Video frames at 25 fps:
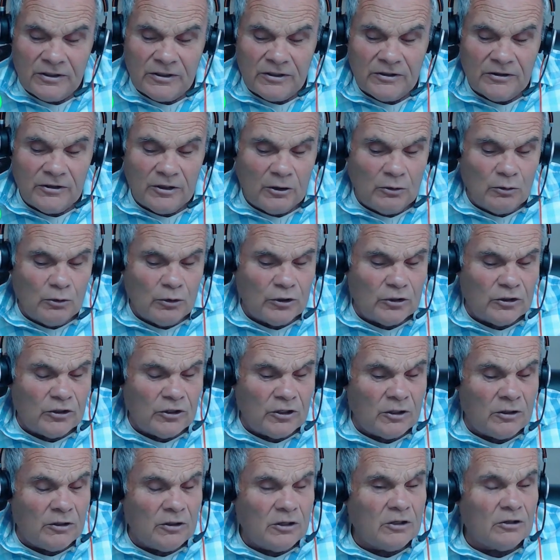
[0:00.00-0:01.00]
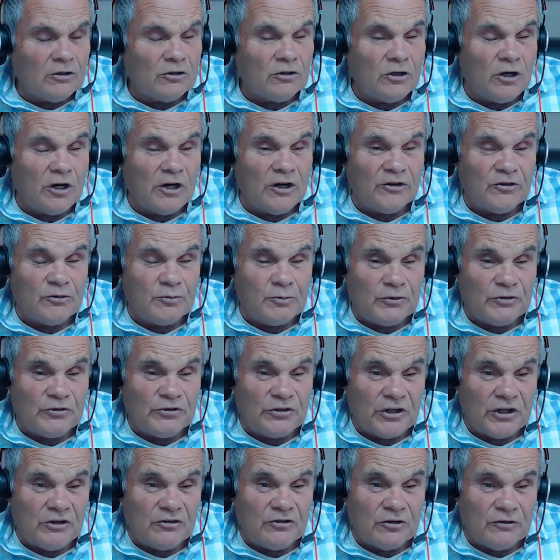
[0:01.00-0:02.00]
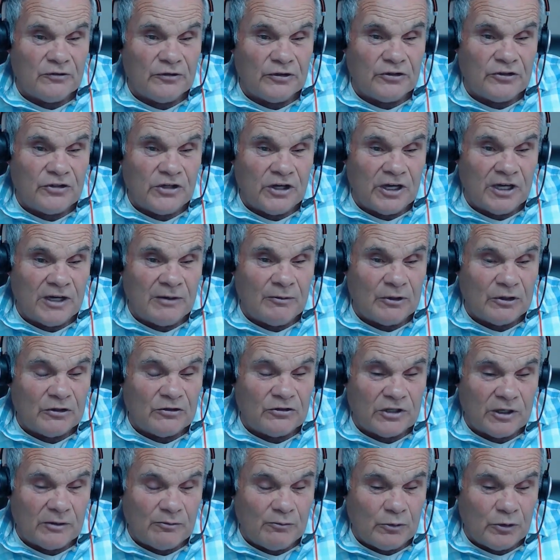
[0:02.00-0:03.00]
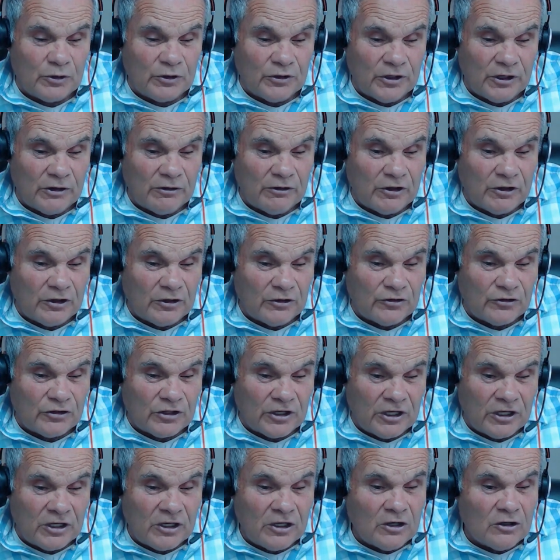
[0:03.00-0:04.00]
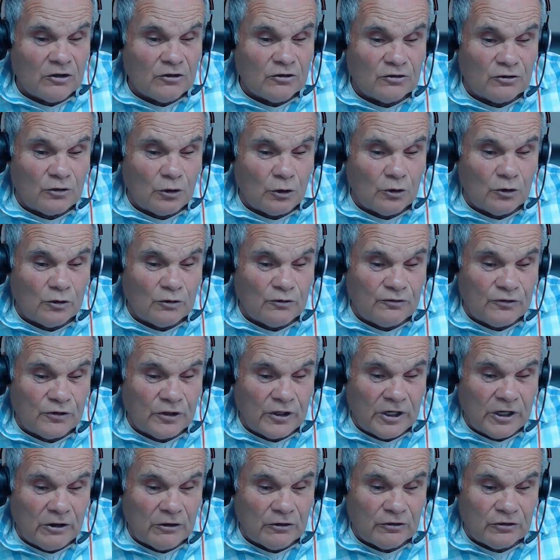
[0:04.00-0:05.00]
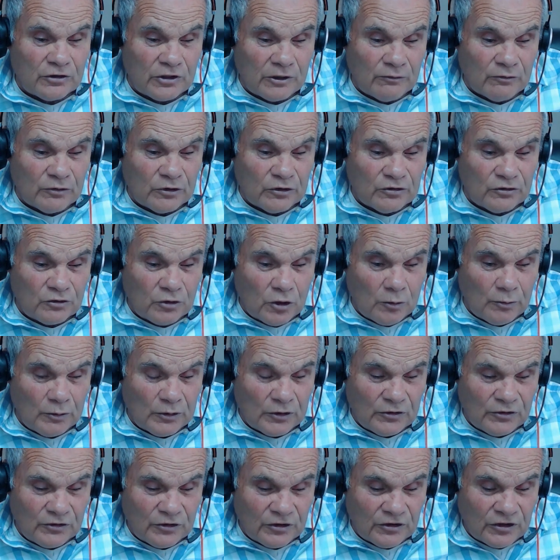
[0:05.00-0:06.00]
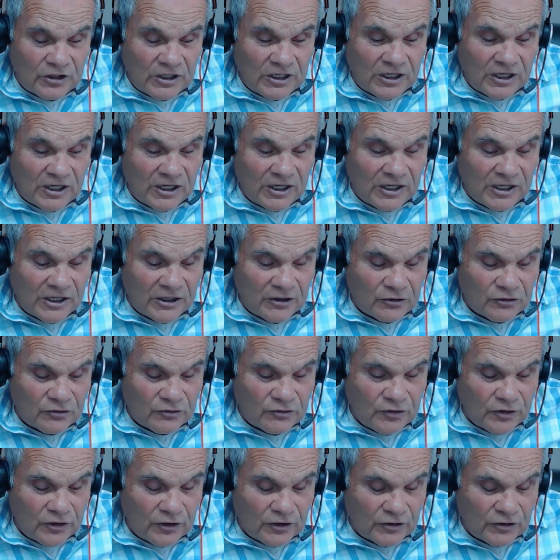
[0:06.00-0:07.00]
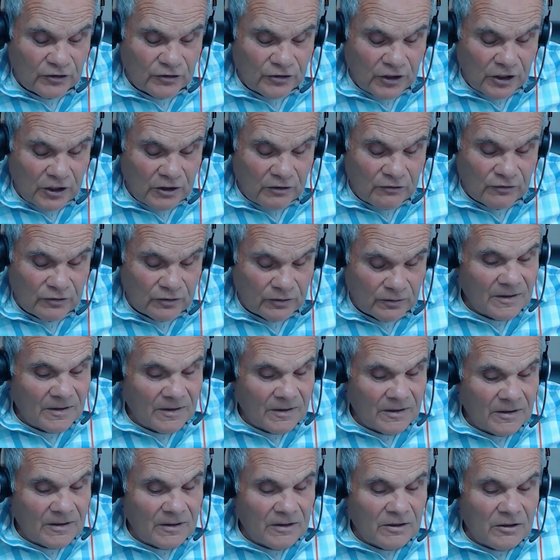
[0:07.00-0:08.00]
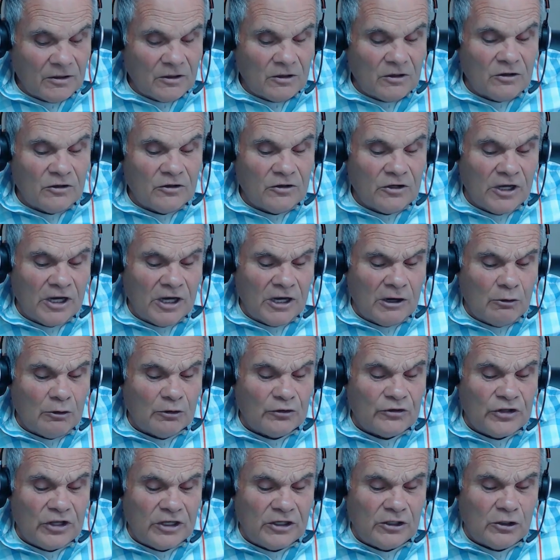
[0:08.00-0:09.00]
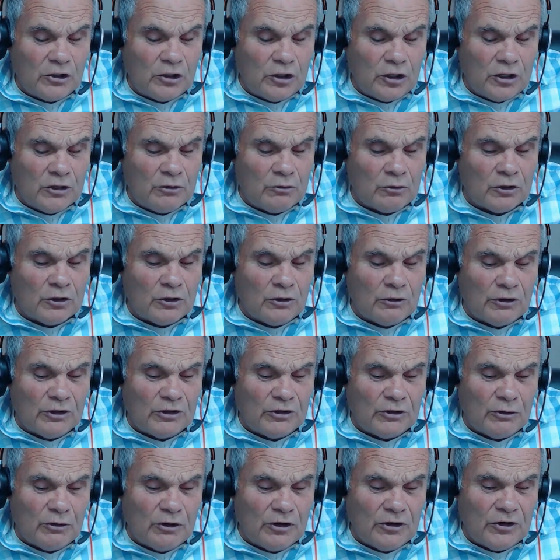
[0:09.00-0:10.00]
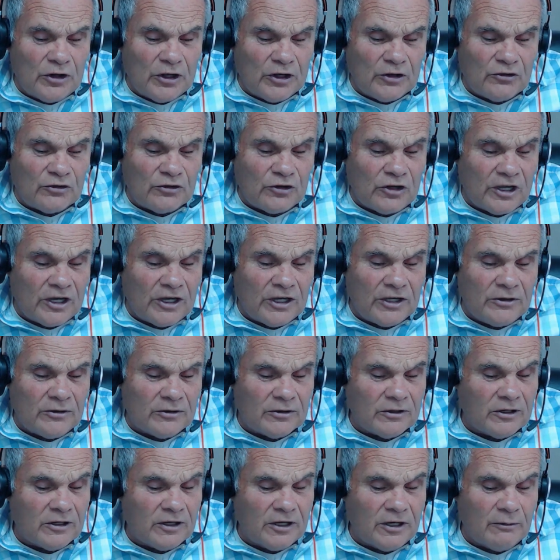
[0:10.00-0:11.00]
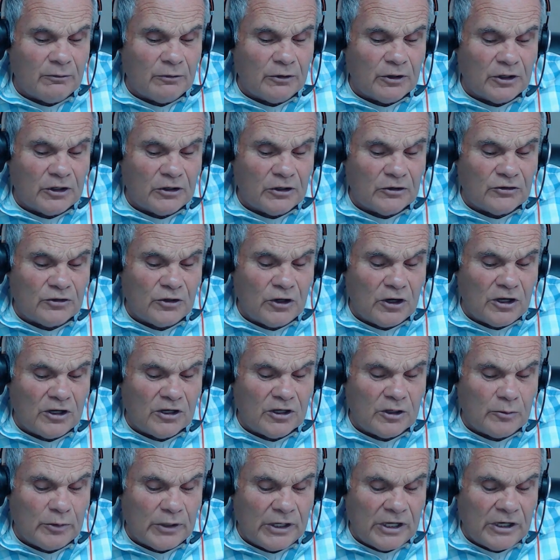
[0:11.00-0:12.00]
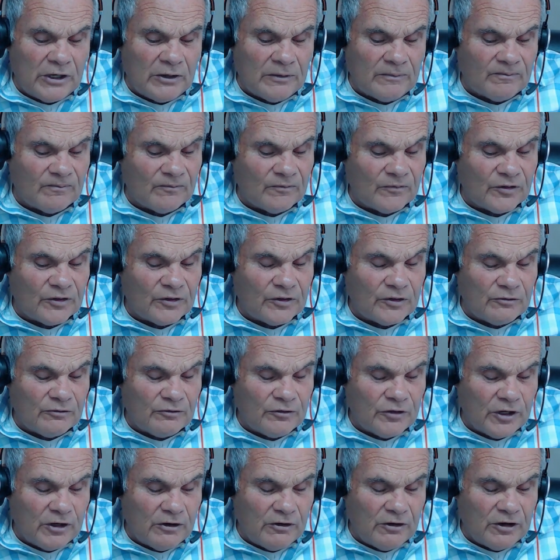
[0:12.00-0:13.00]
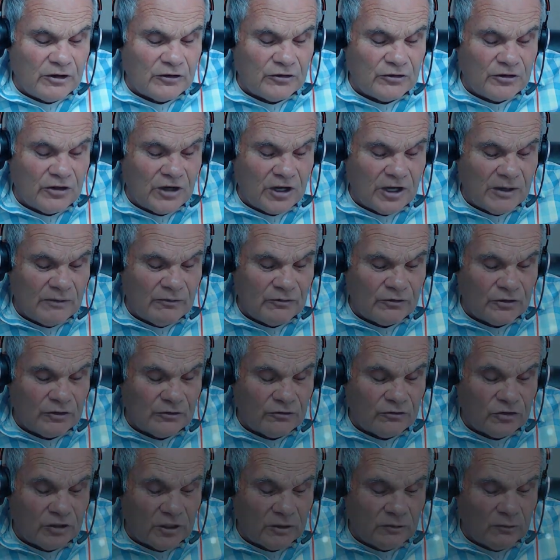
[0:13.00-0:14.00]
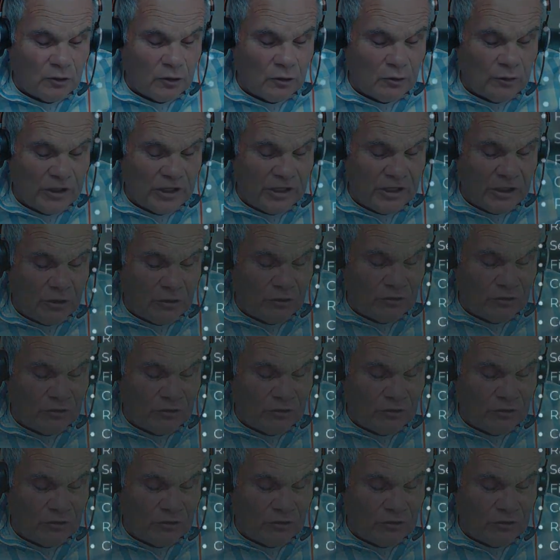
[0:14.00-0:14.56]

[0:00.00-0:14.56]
They'll work a large percentage of the time, except when there is a solar flare or some disturbance in the ionosphere itself. Now we'll take a look. We're going to our next slide, and we're going to talk about the various types of general radio